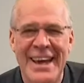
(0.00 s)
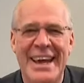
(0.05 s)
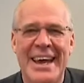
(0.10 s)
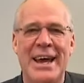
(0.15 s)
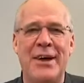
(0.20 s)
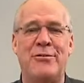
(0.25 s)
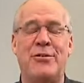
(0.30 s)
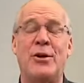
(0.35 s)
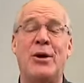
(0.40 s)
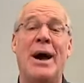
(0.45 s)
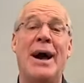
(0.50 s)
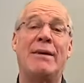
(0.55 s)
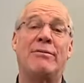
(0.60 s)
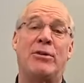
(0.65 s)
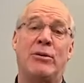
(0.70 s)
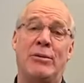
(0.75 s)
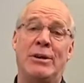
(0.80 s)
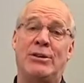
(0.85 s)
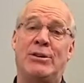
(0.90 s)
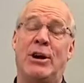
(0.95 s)
If you have the
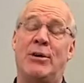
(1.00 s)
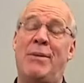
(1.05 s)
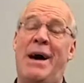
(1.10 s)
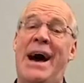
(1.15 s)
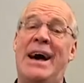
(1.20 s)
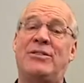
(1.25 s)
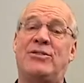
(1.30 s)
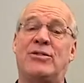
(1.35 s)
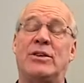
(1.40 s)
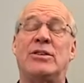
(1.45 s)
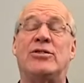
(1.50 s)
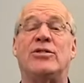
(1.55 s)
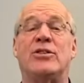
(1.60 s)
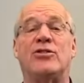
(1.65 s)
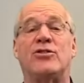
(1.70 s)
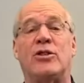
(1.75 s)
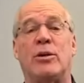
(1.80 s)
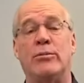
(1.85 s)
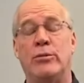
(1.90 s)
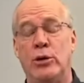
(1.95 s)
Retail Mastery
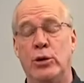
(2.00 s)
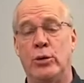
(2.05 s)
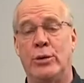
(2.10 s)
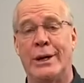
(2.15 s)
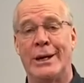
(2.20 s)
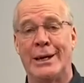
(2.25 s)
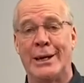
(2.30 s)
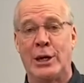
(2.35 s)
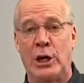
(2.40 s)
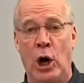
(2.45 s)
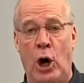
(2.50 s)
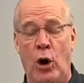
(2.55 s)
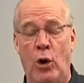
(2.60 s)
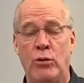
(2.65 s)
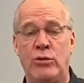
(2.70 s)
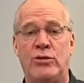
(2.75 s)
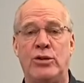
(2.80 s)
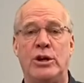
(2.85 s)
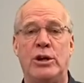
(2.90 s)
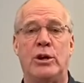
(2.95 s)
System, you can go
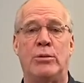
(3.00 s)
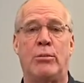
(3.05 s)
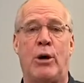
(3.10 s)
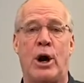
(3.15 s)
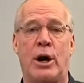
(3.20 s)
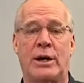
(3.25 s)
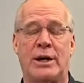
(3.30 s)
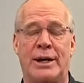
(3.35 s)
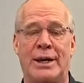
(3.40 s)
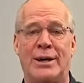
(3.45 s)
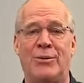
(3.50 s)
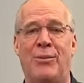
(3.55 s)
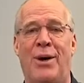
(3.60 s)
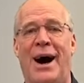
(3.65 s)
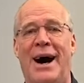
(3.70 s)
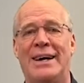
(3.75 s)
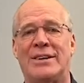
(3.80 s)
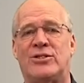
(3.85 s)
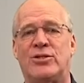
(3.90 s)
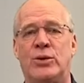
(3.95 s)
to your marketing
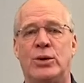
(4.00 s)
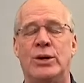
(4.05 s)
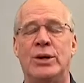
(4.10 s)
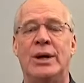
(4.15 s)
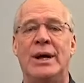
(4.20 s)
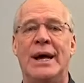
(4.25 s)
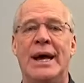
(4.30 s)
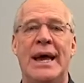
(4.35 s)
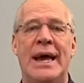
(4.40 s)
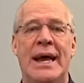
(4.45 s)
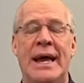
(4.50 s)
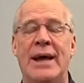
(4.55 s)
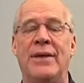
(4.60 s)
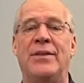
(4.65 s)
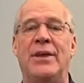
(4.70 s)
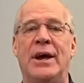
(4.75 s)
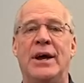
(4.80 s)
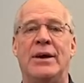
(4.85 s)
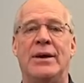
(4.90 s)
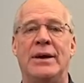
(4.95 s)
module and there